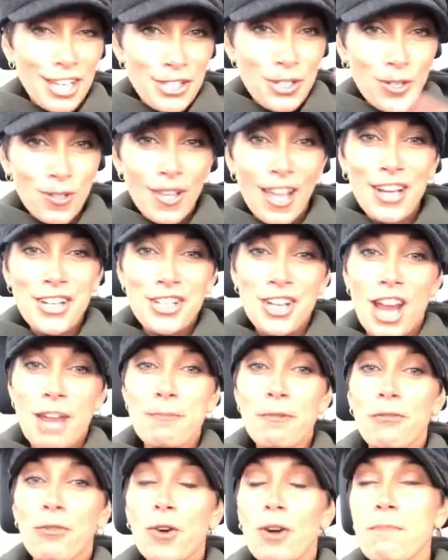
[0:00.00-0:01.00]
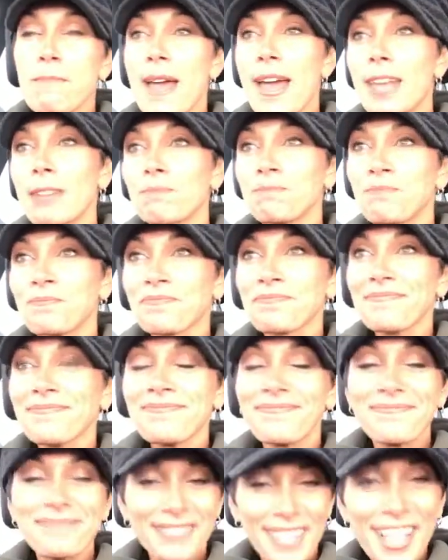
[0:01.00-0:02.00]
let your light shine before men.
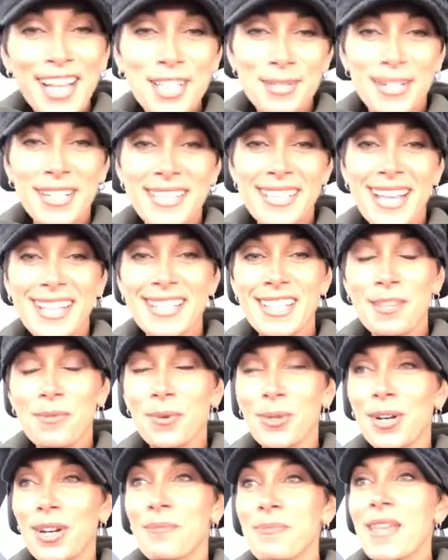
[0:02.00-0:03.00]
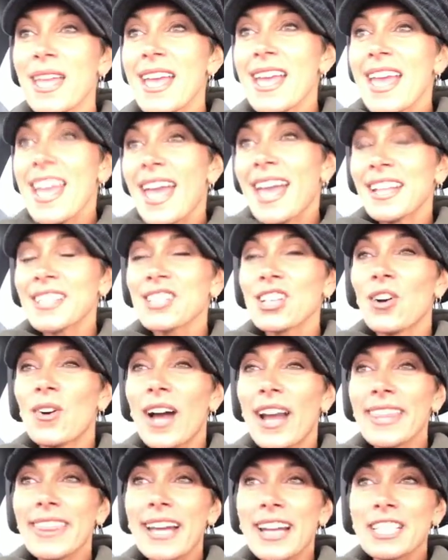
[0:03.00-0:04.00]
That's what it says in the word. And so
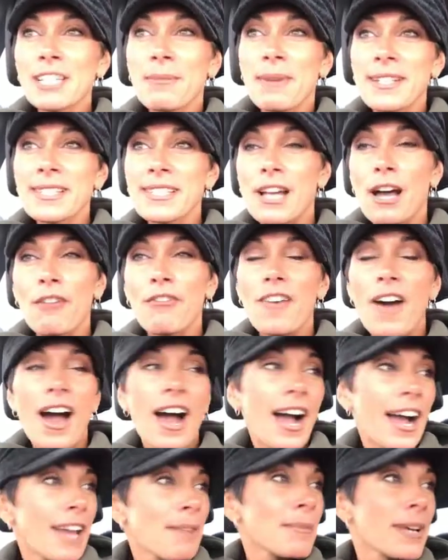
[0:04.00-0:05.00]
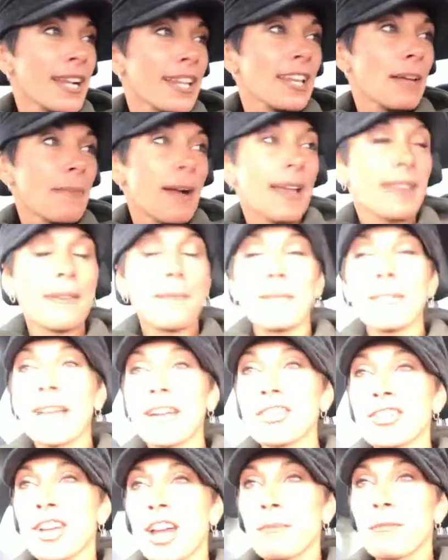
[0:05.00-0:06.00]
I thought to myself, I'm going to let my
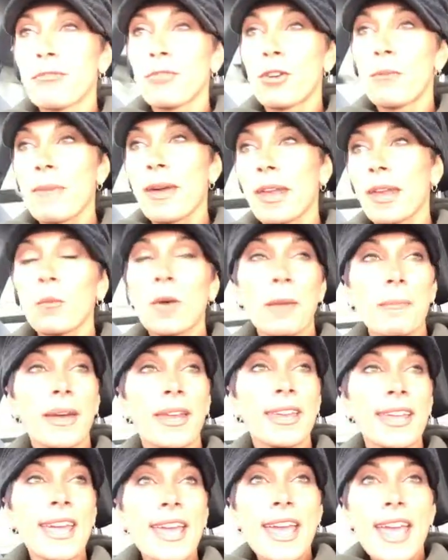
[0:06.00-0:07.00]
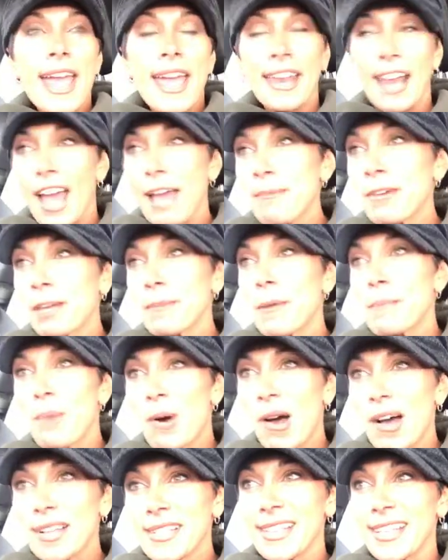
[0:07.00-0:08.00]
light shine before men and women, and I'm going to be
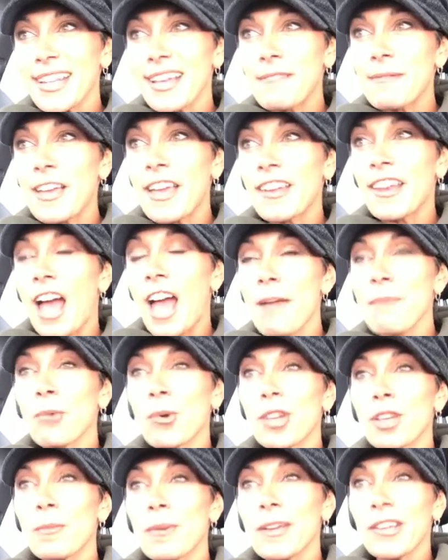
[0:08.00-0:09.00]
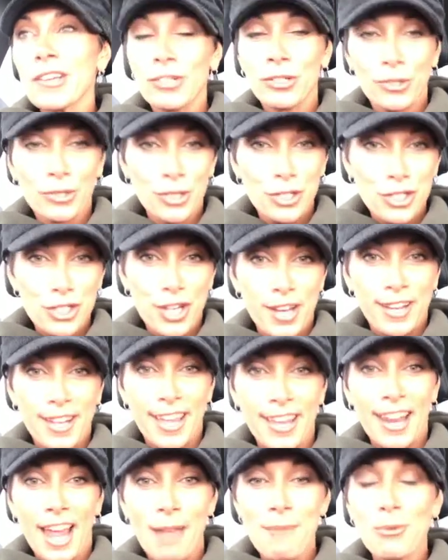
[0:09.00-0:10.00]
positive, and I'm going to be
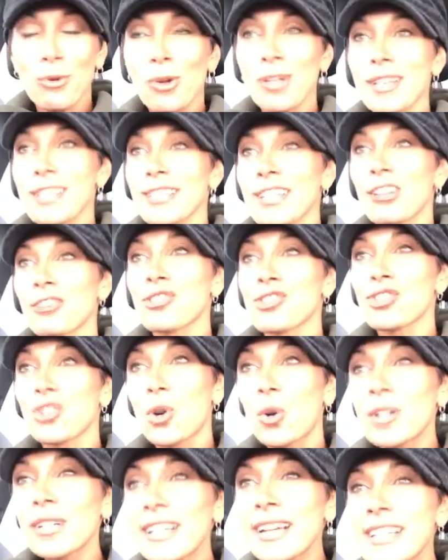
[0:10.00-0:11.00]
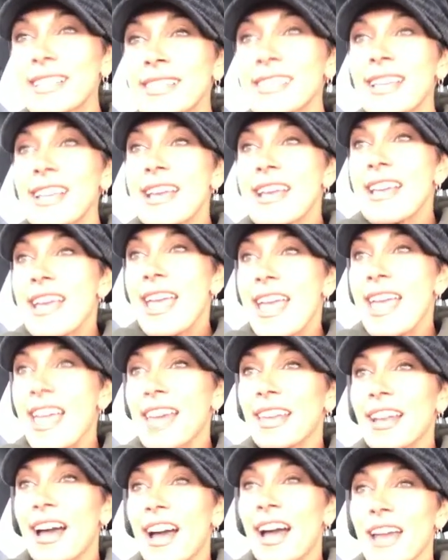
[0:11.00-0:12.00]
encouraging, and I'm going to tell stories,
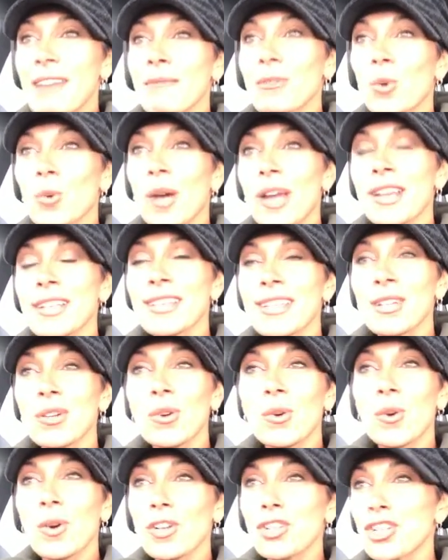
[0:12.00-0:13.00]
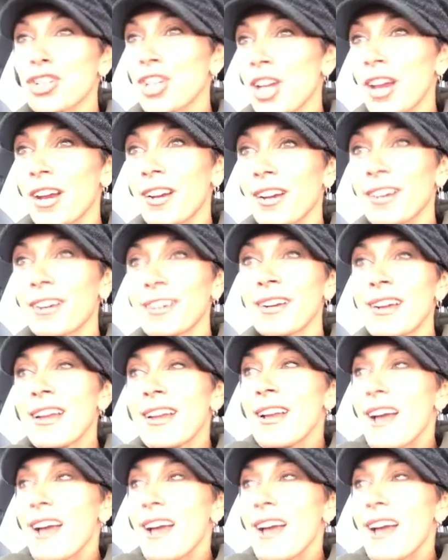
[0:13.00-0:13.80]
and I'm going to share